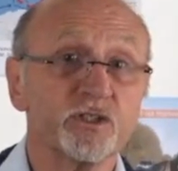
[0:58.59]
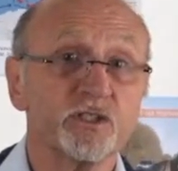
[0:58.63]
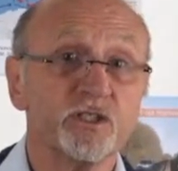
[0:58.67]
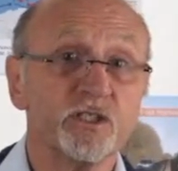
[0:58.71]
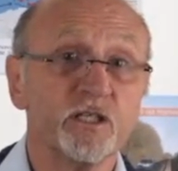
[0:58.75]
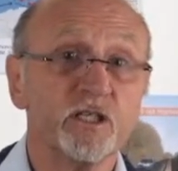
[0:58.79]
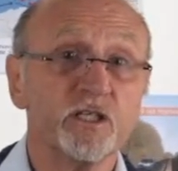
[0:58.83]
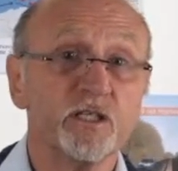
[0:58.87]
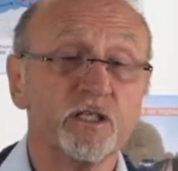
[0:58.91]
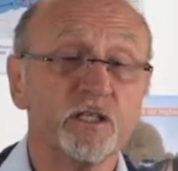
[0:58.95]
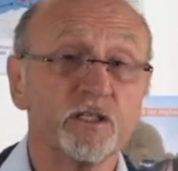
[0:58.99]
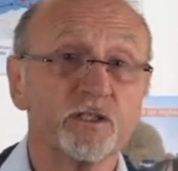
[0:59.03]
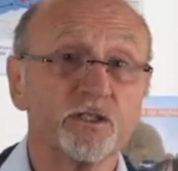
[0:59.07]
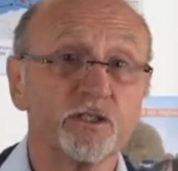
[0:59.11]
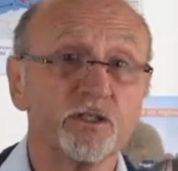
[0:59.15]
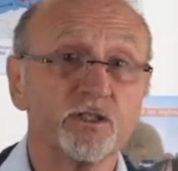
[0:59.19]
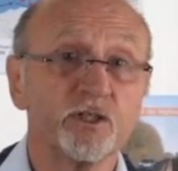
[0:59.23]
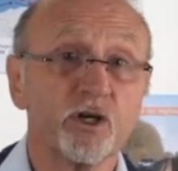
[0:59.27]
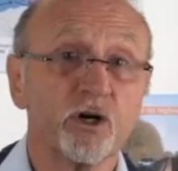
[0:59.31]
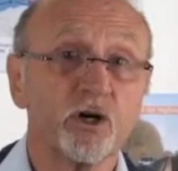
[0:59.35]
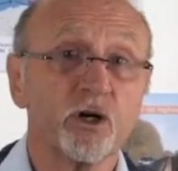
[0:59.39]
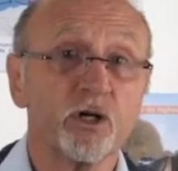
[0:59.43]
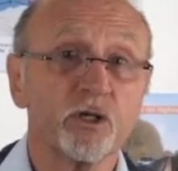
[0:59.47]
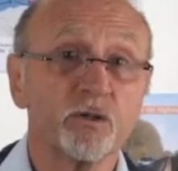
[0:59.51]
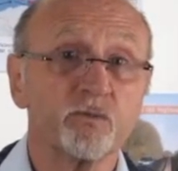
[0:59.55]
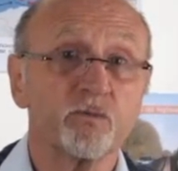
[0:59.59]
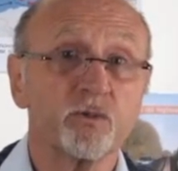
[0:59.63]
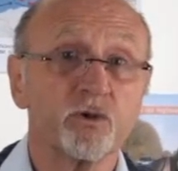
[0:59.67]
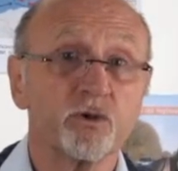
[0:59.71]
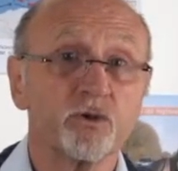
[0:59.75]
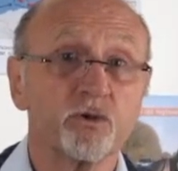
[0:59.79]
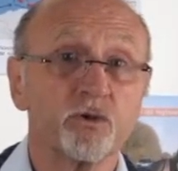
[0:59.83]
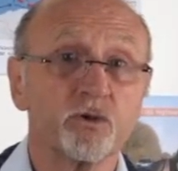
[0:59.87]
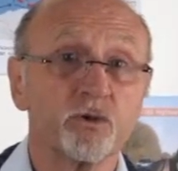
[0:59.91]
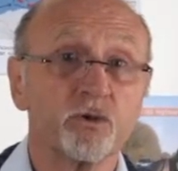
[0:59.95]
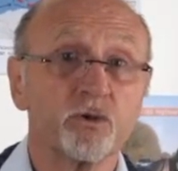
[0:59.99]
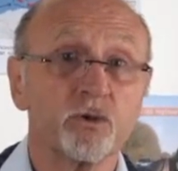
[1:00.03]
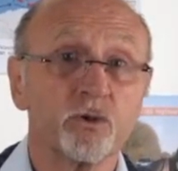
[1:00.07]
Dean and
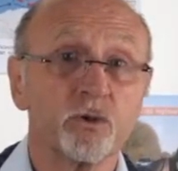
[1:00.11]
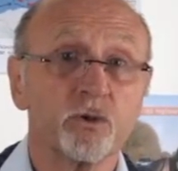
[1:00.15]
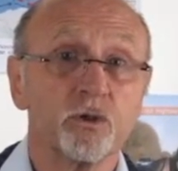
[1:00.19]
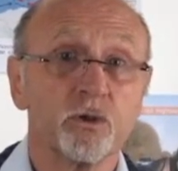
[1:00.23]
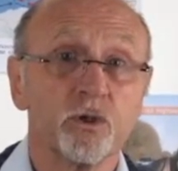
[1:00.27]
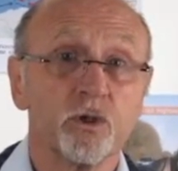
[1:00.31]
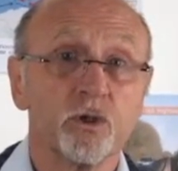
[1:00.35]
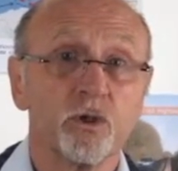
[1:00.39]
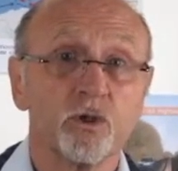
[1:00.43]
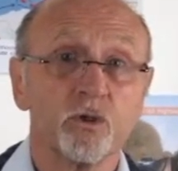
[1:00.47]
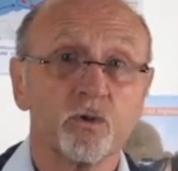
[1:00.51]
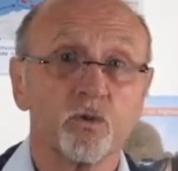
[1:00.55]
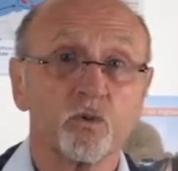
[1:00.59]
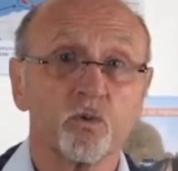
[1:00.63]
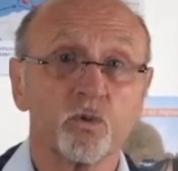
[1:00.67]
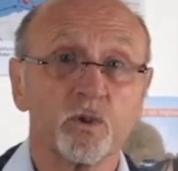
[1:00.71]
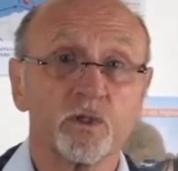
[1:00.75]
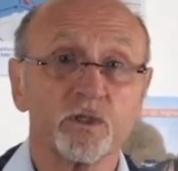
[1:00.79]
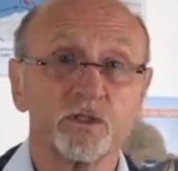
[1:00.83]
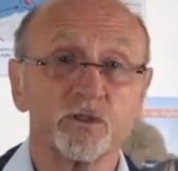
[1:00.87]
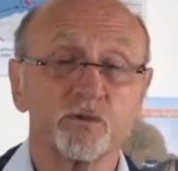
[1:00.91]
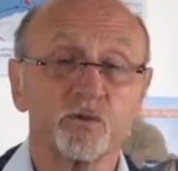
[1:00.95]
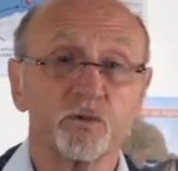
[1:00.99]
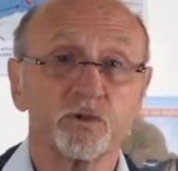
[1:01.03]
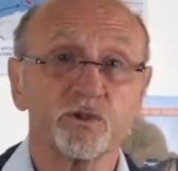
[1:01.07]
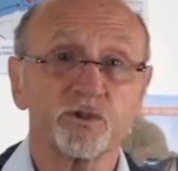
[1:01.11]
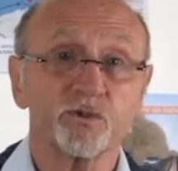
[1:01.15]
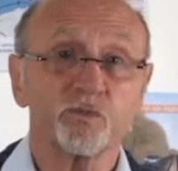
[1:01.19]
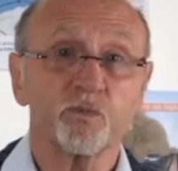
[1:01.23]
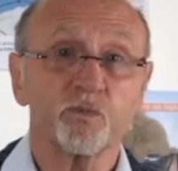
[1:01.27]
Dyball, which was